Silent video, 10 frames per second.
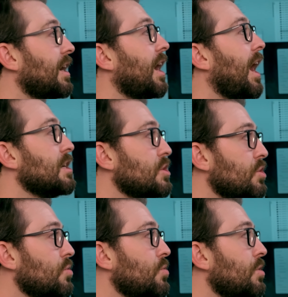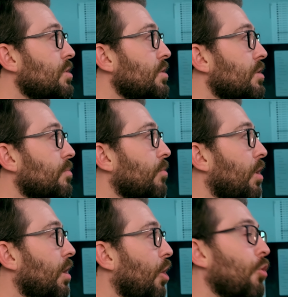I knew
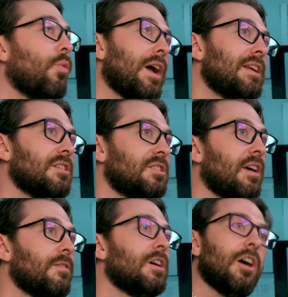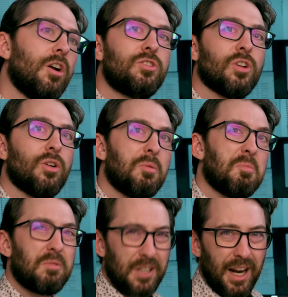a way to save it. And also,
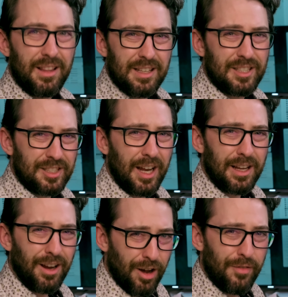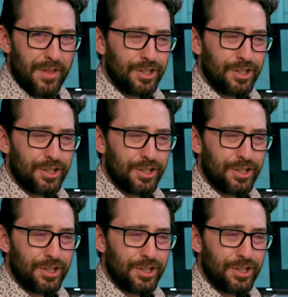kind of the aesthetic of that